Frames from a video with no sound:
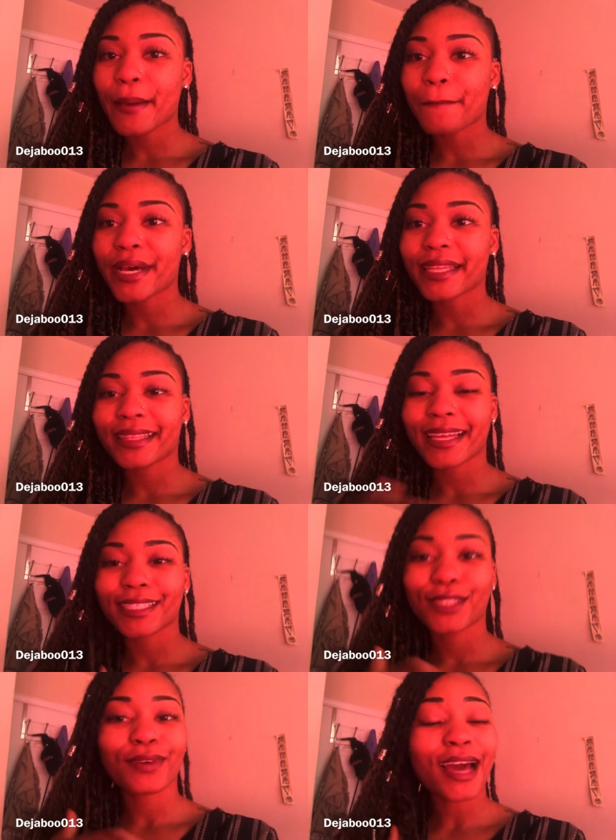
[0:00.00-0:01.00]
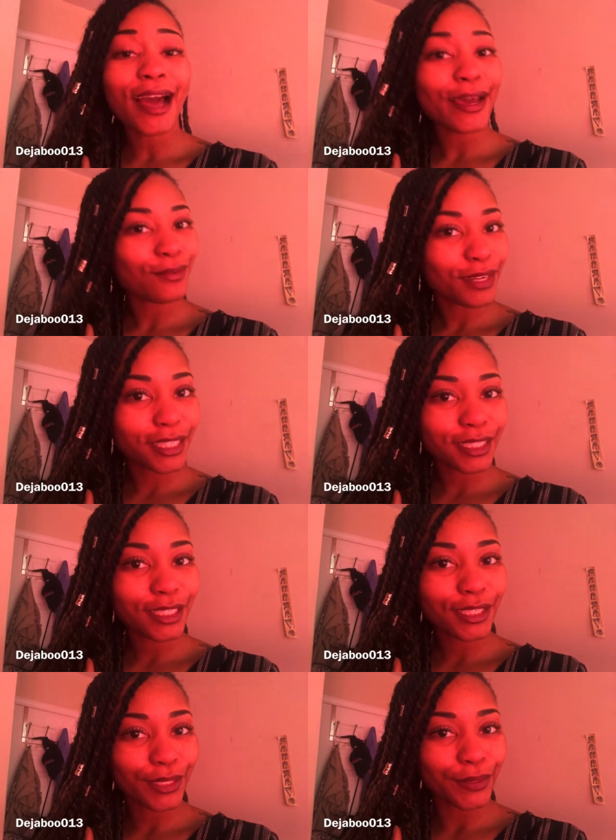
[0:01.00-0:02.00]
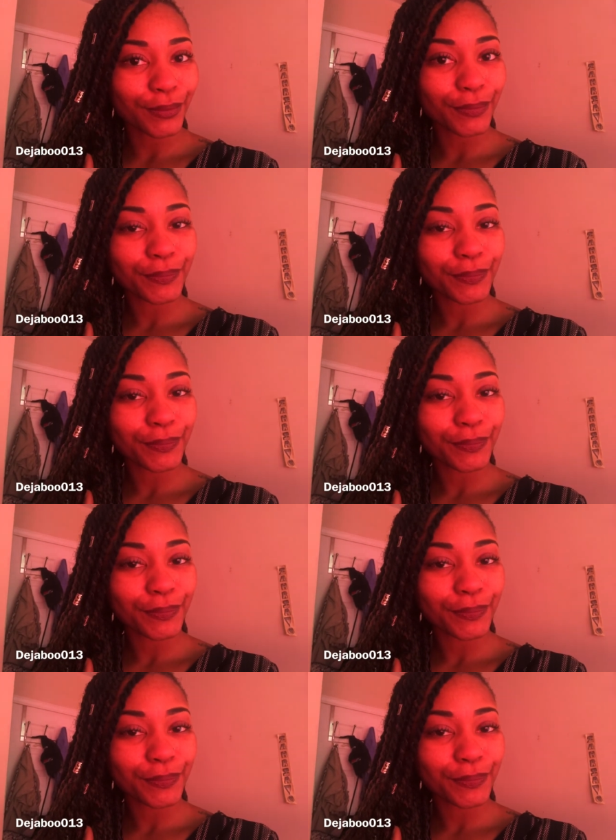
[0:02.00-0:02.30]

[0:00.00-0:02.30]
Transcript: but that's what I wanted to do.